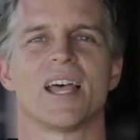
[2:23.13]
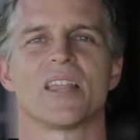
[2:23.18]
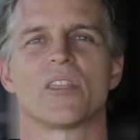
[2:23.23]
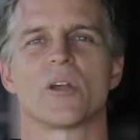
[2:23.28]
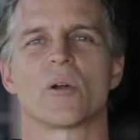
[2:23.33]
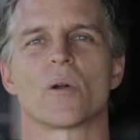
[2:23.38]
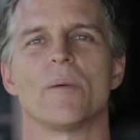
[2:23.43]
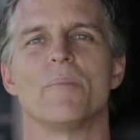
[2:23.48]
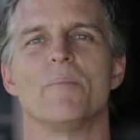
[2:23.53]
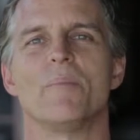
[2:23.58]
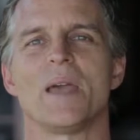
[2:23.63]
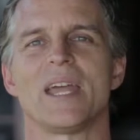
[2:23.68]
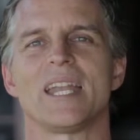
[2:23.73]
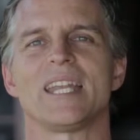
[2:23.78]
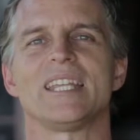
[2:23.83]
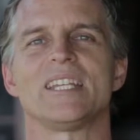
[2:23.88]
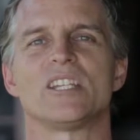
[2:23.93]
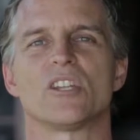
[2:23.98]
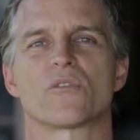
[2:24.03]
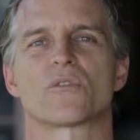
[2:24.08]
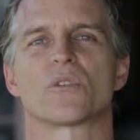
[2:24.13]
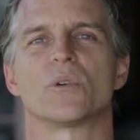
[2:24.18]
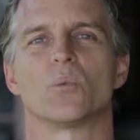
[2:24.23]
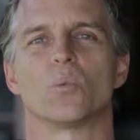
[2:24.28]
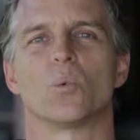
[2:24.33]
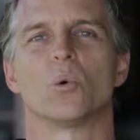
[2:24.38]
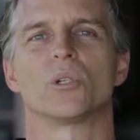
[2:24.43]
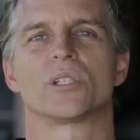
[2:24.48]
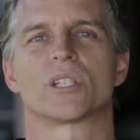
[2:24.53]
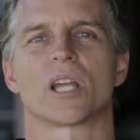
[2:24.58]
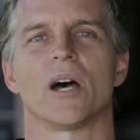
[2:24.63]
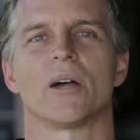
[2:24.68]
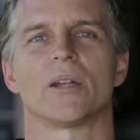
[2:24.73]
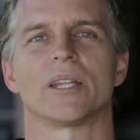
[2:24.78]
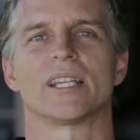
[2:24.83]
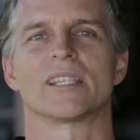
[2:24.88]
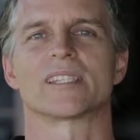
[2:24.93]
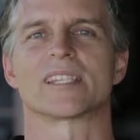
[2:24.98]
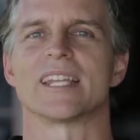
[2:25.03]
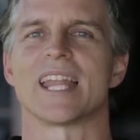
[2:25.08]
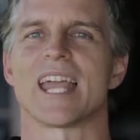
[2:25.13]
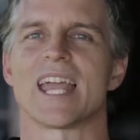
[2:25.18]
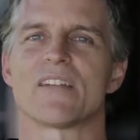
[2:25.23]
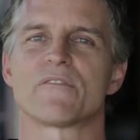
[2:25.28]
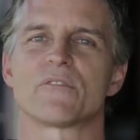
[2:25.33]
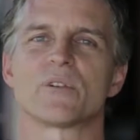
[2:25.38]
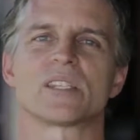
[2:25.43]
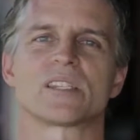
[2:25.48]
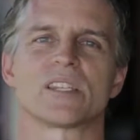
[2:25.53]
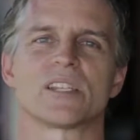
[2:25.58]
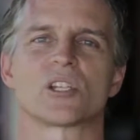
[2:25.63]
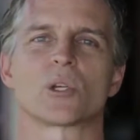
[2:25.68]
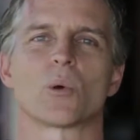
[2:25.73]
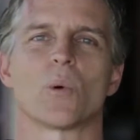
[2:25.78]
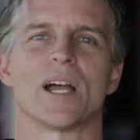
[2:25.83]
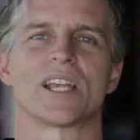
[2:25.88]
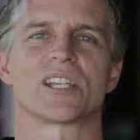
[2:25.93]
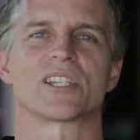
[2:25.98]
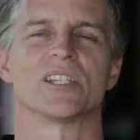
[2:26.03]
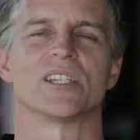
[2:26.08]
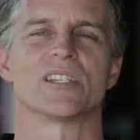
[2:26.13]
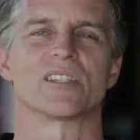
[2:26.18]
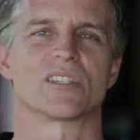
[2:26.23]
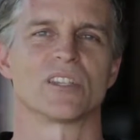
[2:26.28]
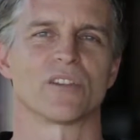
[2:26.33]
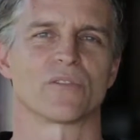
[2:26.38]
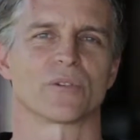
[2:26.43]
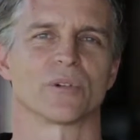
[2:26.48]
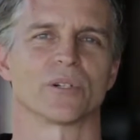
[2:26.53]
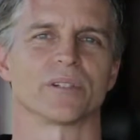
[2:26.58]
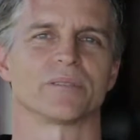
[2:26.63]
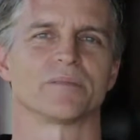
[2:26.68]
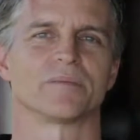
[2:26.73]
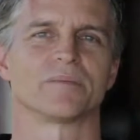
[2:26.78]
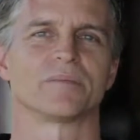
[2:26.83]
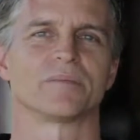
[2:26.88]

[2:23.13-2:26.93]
There are many different wood coatings and every situation is different.